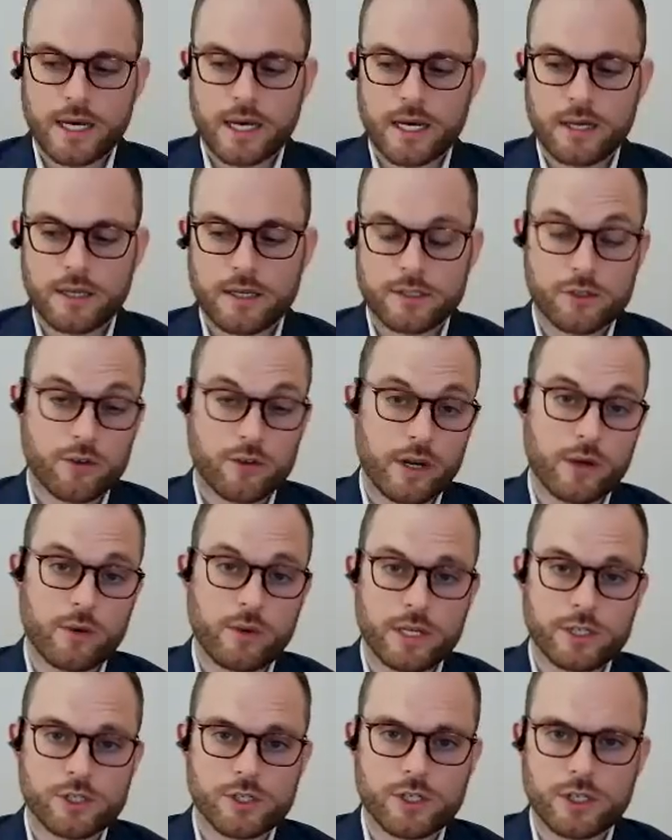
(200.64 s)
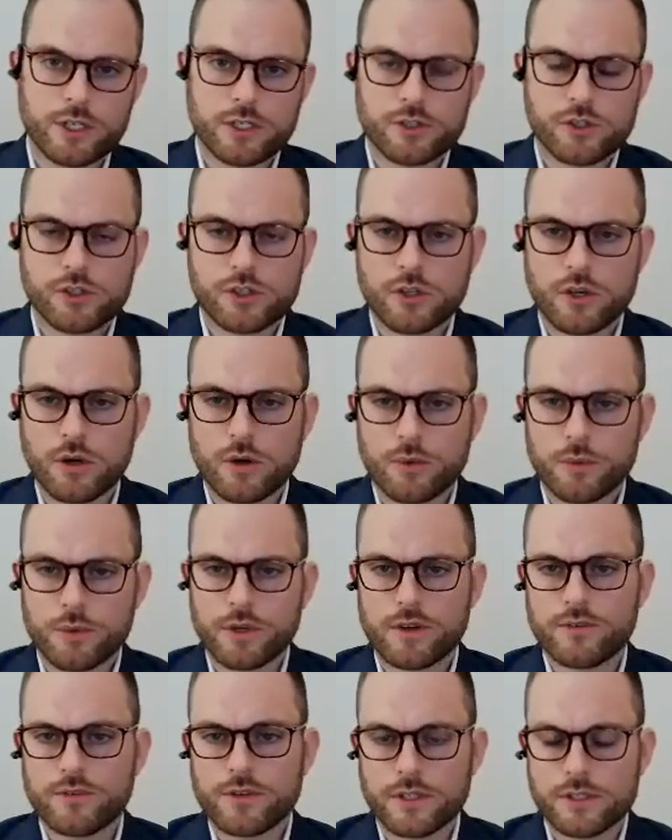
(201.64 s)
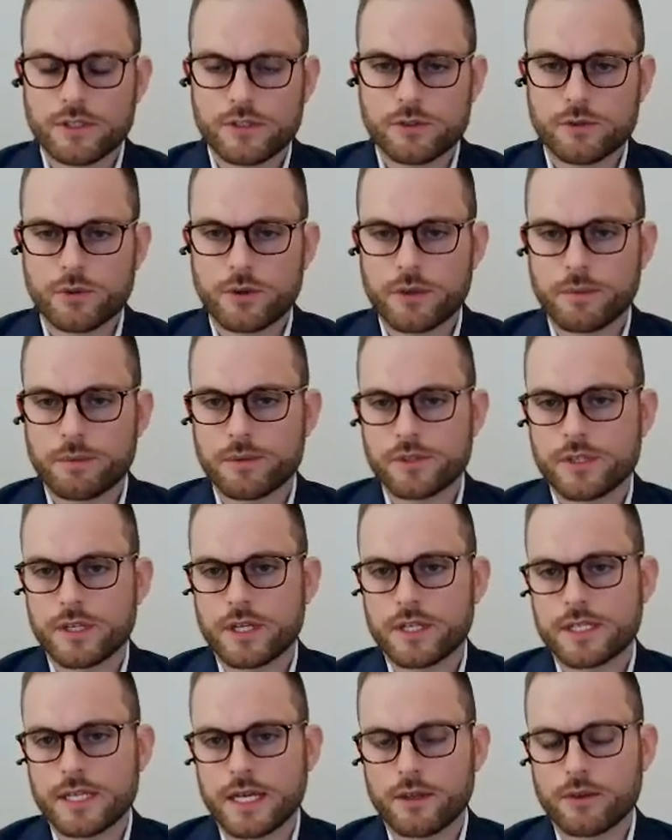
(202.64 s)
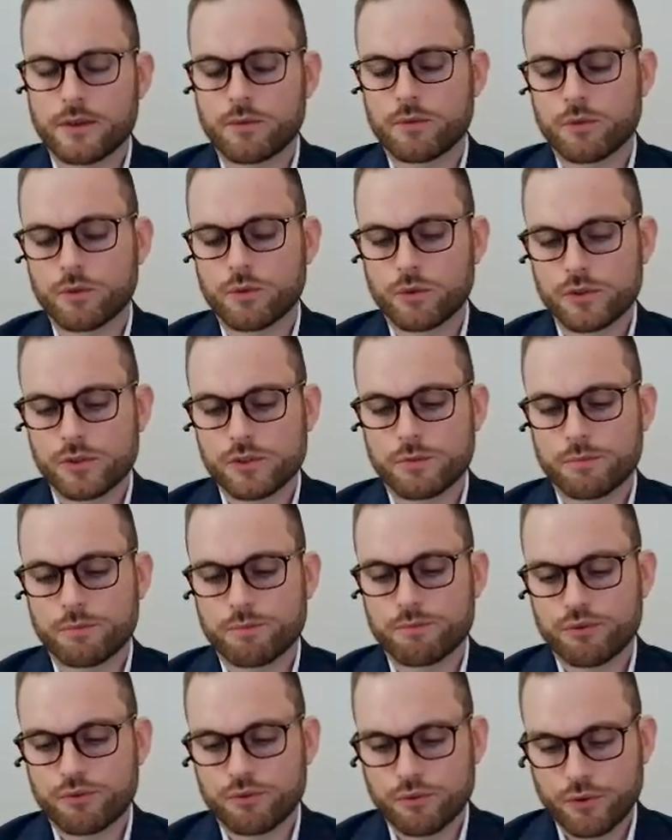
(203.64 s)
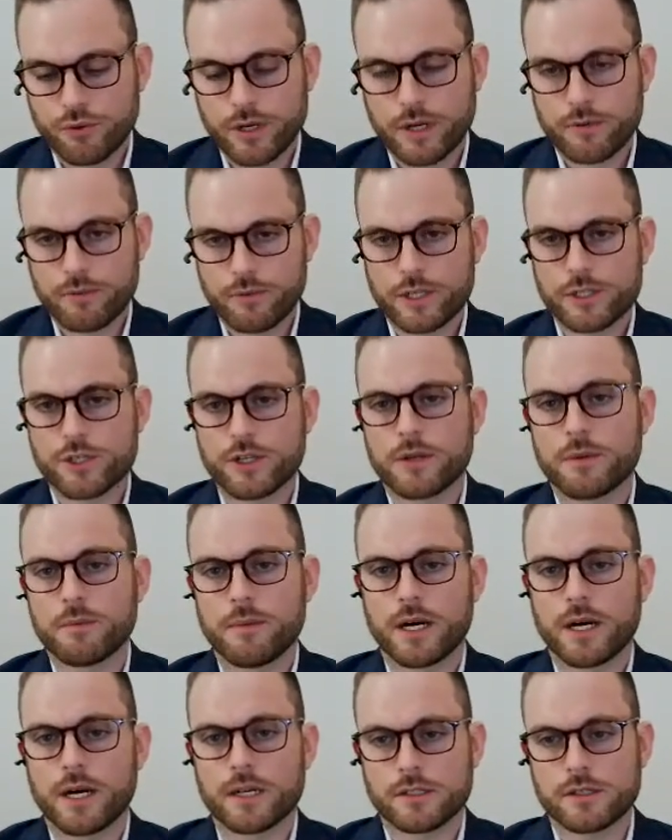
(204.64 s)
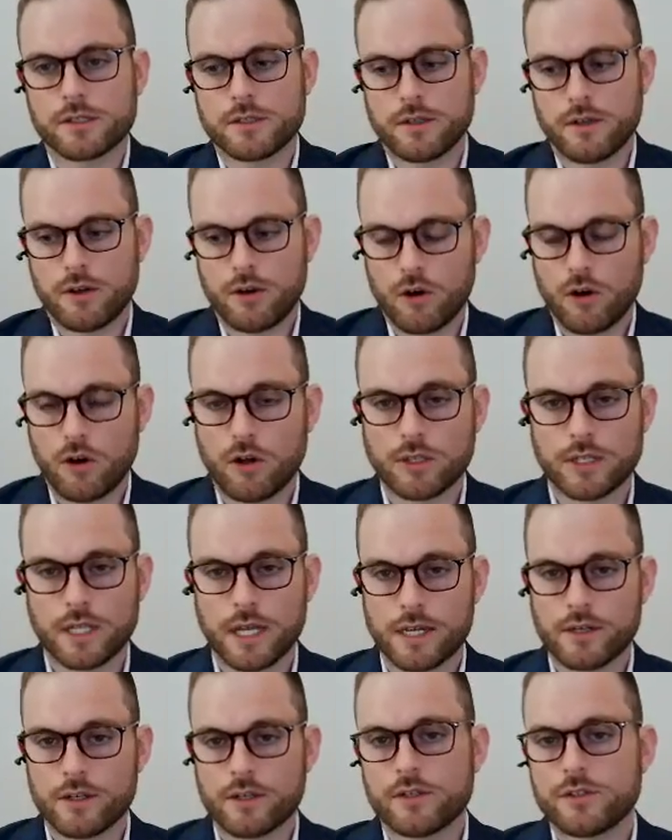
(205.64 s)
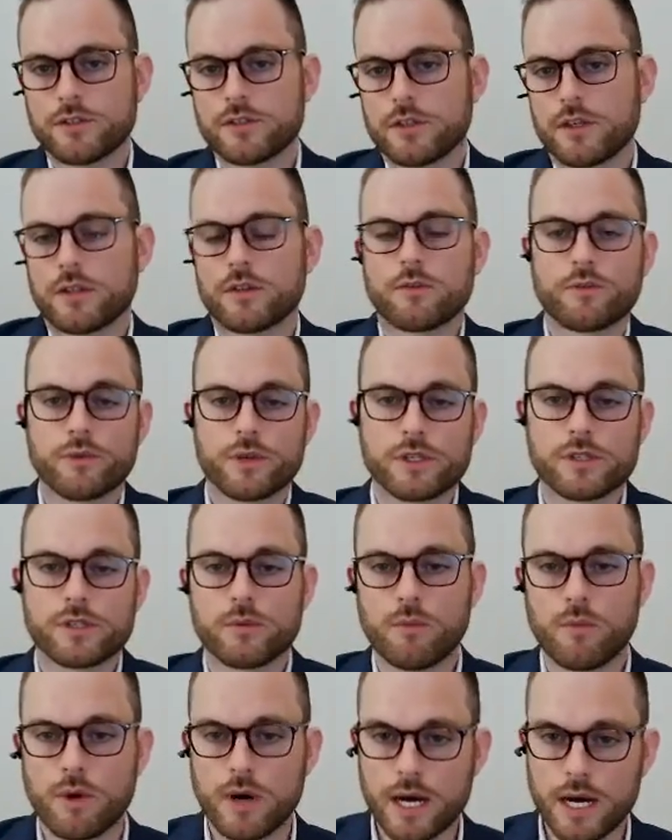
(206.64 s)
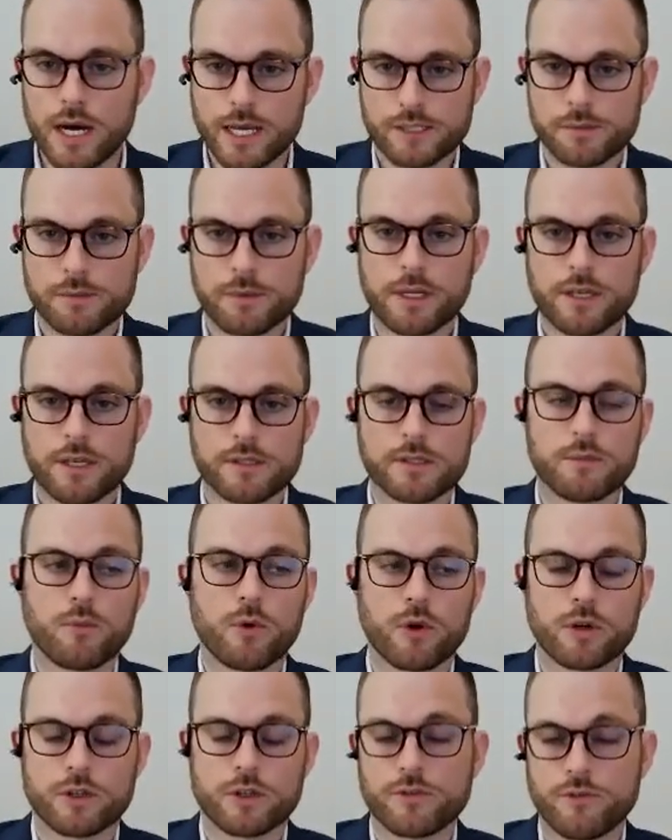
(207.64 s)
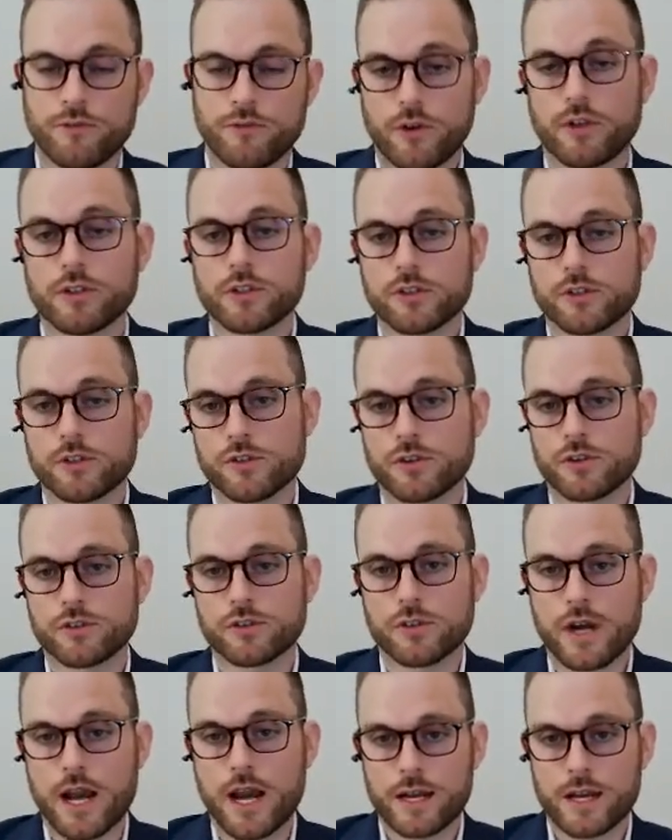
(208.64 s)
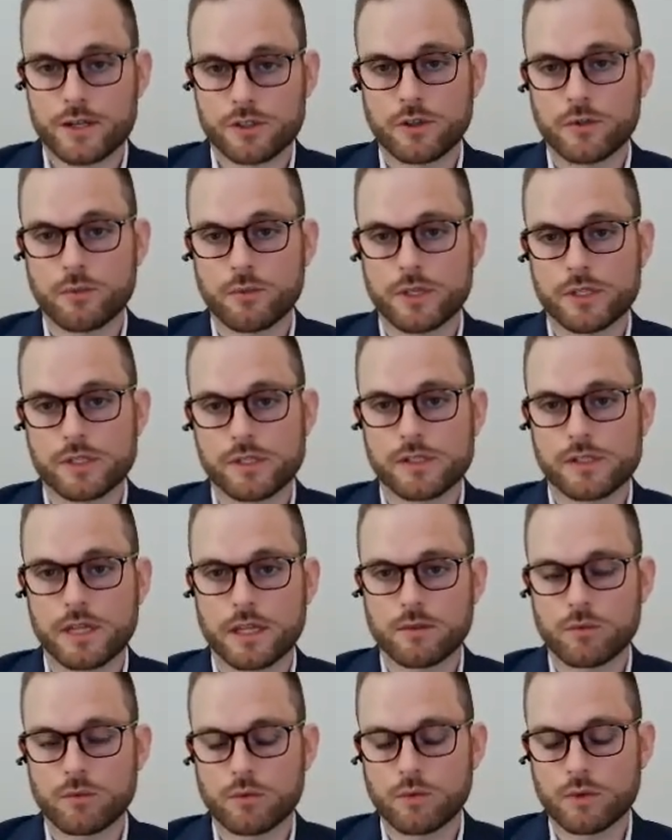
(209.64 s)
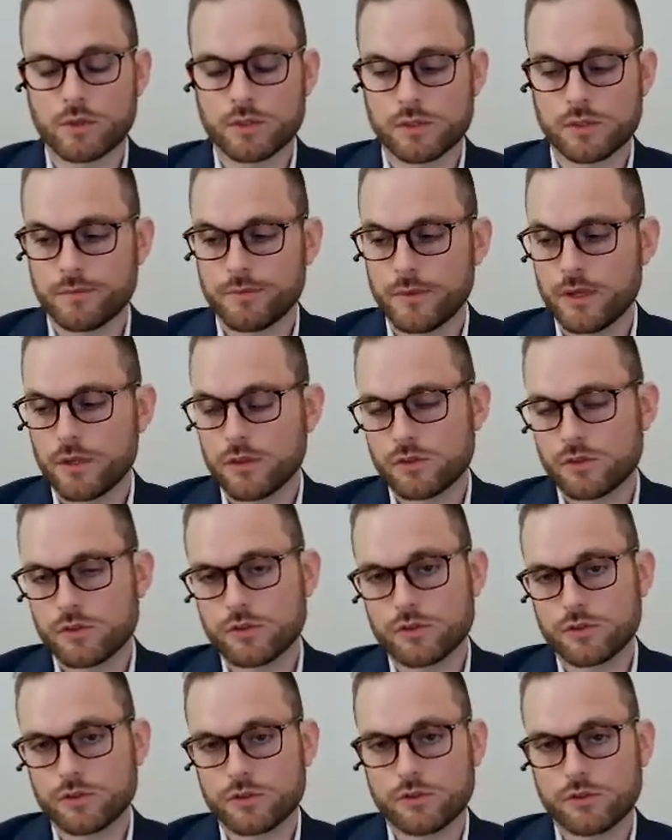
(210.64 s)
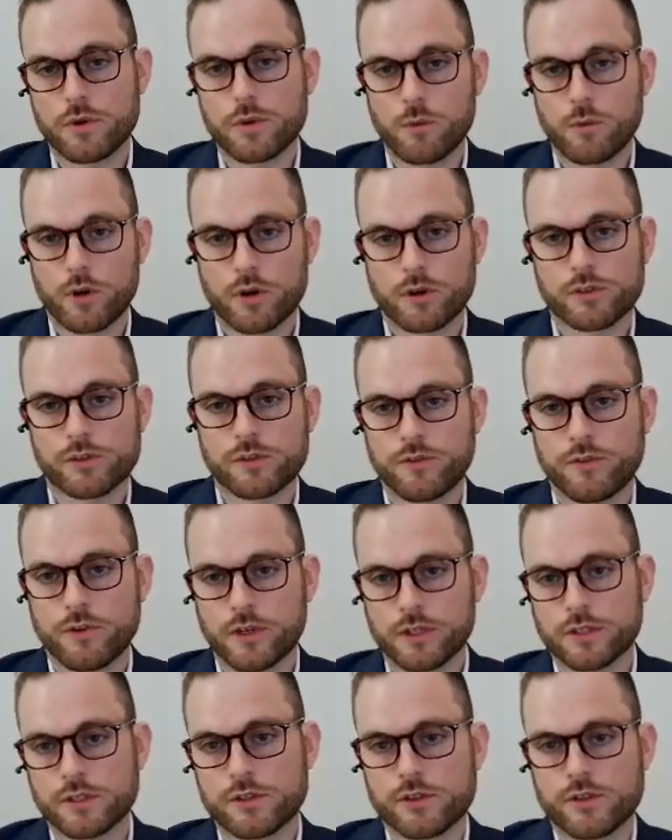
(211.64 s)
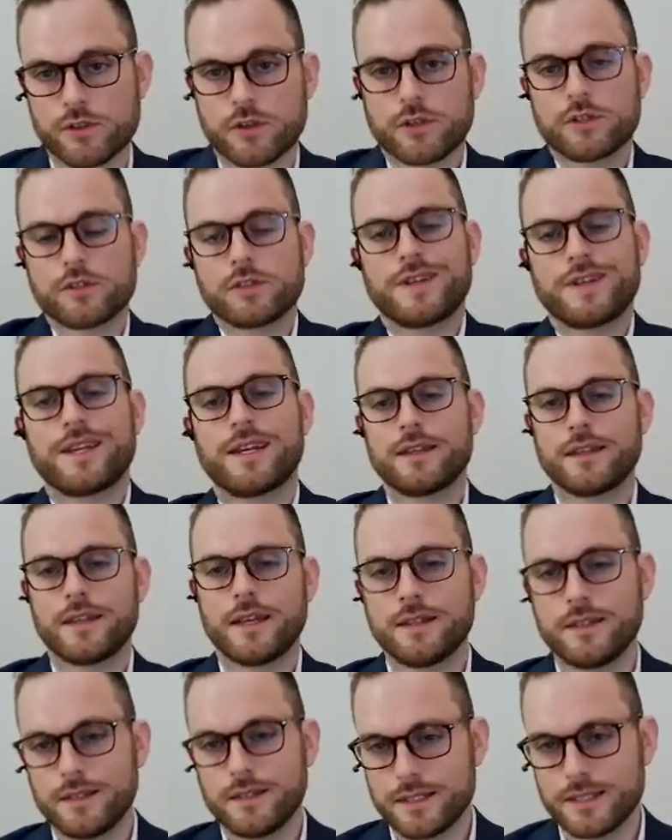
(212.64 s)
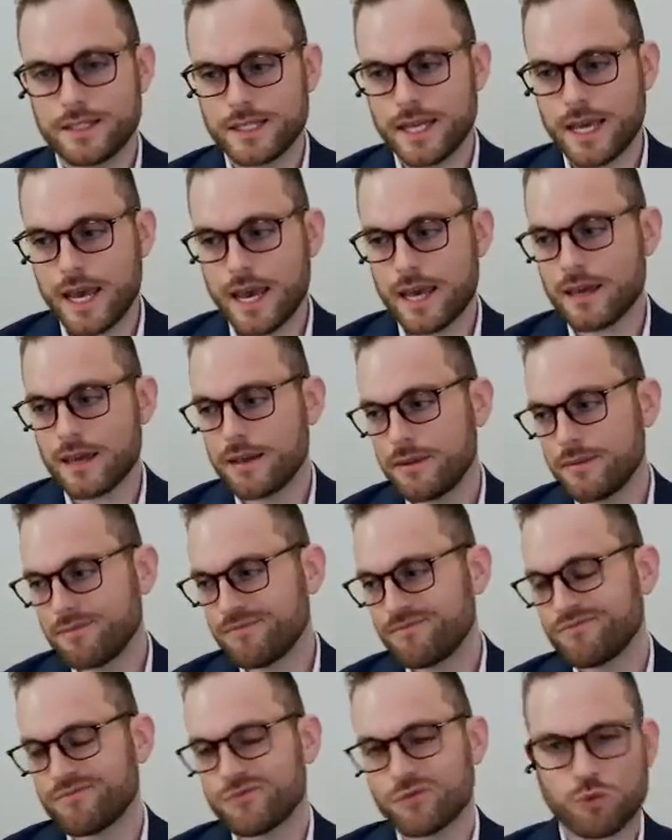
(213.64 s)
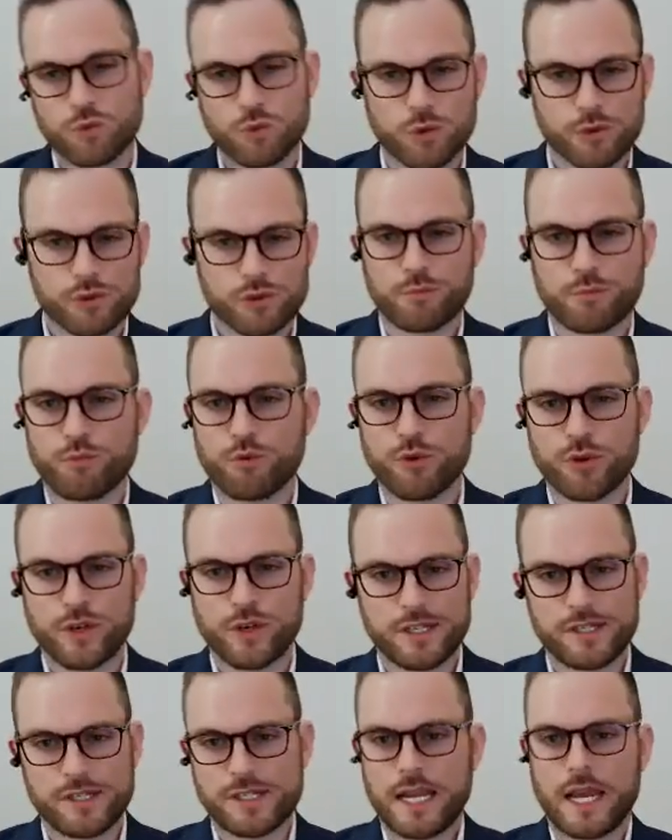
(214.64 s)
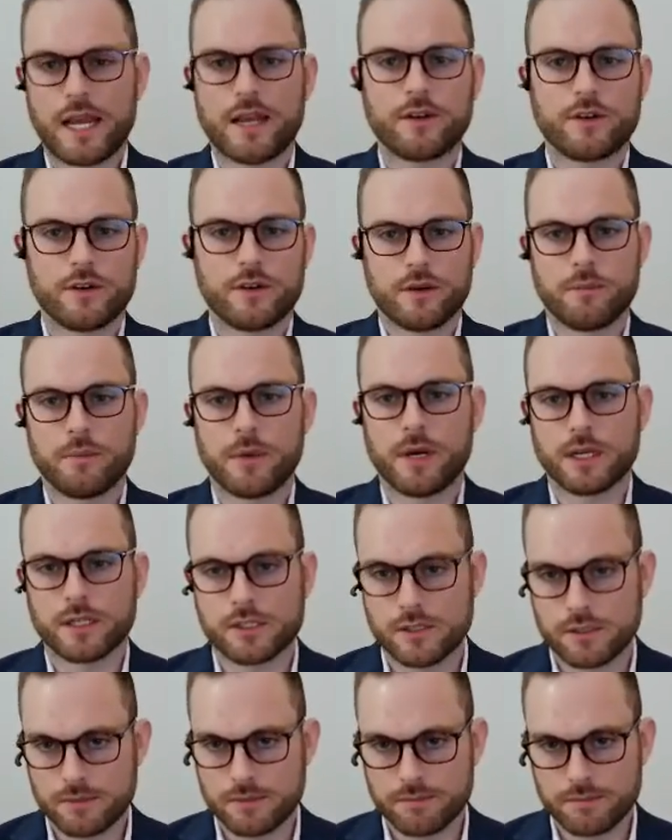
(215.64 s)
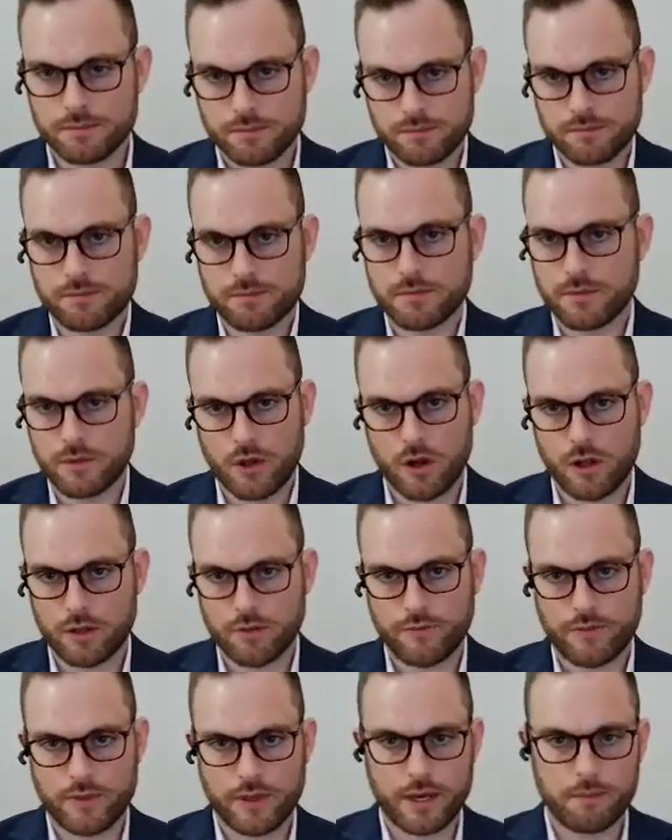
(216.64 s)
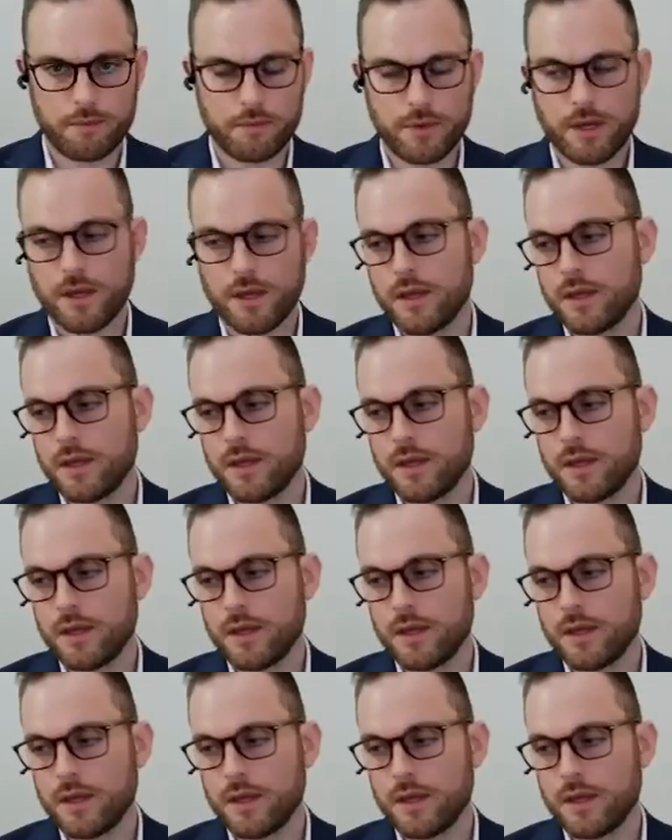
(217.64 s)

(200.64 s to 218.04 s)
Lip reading: Yeah, it's a great question. So when you have less than 20% down, the rules are pretty rigid amongst all lenders. And the reason why is because the mortgage default insurers are actually the ones that set the rules. So there's three mortgage default insurers. And at the end of the day, the rules are pretty standard amongst all of them.